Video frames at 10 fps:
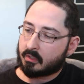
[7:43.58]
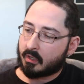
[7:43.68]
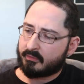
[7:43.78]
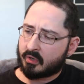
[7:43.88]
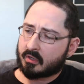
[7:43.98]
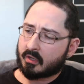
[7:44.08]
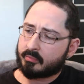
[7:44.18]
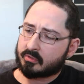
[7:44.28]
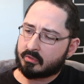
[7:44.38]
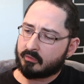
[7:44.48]
I've read a
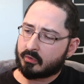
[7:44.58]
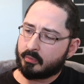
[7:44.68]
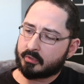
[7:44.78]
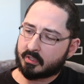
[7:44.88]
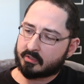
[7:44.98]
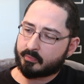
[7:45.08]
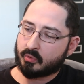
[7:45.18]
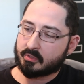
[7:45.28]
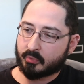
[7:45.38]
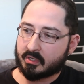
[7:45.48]
couple of Stephen Coopers at this
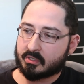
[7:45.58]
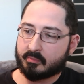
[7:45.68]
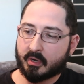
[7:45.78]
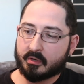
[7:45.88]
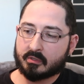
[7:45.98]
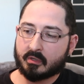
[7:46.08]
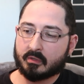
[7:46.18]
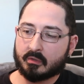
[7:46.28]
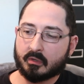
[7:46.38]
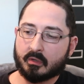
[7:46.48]
point. Brian G. Berry's
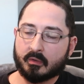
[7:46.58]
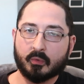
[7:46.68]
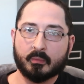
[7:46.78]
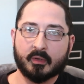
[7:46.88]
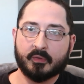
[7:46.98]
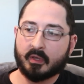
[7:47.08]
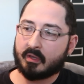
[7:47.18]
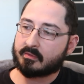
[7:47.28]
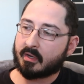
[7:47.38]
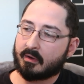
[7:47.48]
another one of my
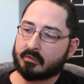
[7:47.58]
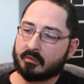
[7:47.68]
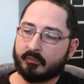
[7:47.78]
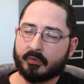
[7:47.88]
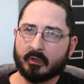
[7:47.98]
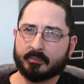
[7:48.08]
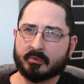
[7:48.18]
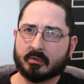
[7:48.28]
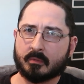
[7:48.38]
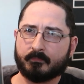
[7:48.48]
faves, and Harrison
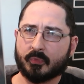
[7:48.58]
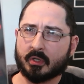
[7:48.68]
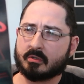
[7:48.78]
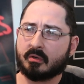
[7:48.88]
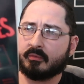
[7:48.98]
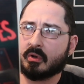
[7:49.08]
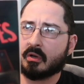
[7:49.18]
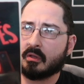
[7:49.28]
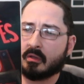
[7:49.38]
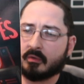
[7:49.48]
Phillips, not sure I've read
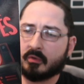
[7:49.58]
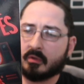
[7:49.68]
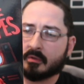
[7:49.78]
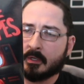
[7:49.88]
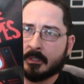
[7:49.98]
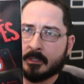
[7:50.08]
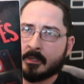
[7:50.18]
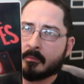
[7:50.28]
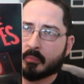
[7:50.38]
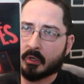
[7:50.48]
anything of his.
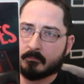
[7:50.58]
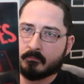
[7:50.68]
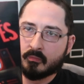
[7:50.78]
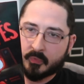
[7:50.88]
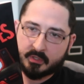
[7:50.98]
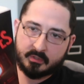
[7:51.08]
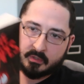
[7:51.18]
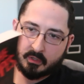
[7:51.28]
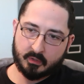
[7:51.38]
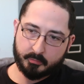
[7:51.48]
But this is
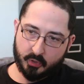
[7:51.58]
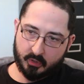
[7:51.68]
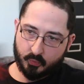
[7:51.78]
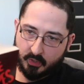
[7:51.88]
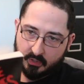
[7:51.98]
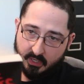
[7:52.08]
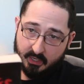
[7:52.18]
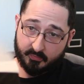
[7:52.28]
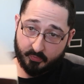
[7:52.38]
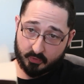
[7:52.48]
a book
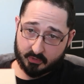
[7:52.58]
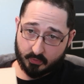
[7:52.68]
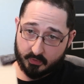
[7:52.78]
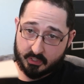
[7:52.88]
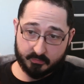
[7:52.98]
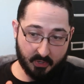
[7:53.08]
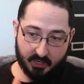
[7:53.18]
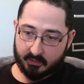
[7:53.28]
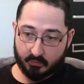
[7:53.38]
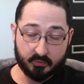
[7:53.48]
containing 4 stories
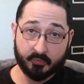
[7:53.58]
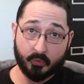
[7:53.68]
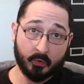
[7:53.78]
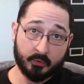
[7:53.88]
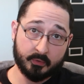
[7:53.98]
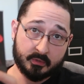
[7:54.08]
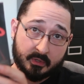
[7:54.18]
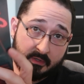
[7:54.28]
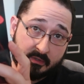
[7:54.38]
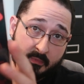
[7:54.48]
by those 4 authors
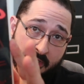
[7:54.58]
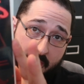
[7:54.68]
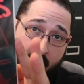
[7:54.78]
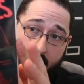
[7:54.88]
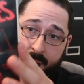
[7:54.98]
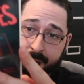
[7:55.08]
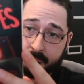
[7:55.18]
that I just mentioned.